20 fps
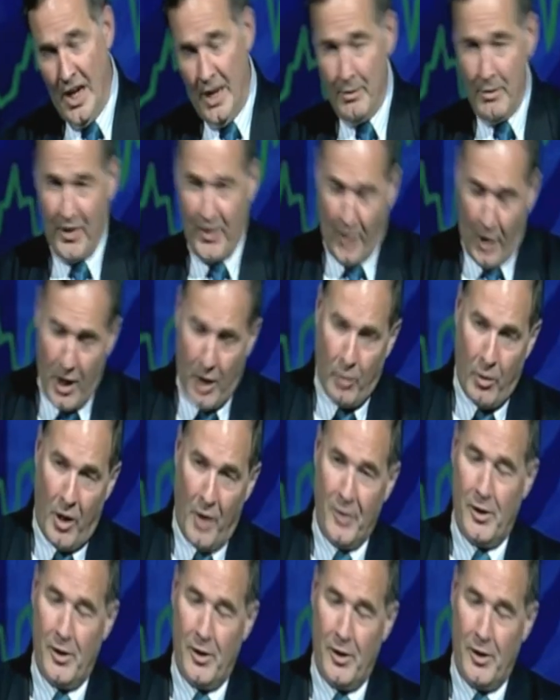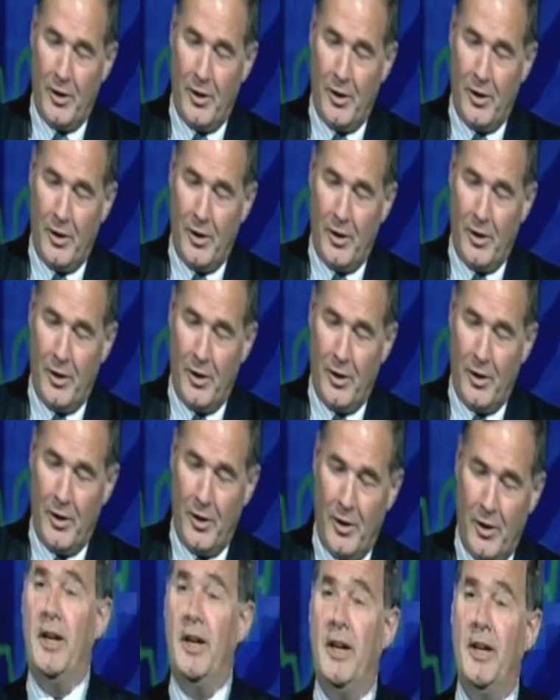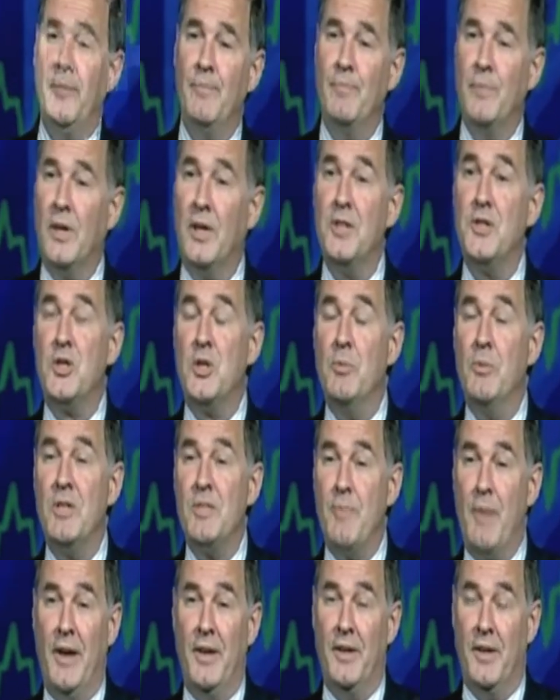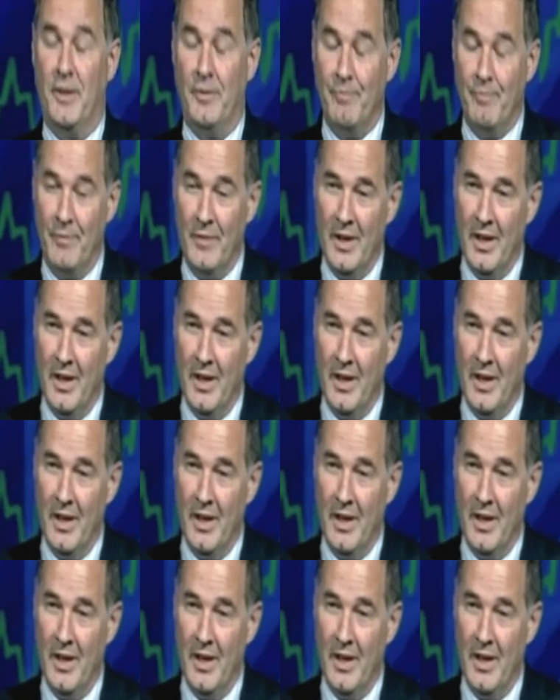And the third growth locomotive is just plain consumer spending.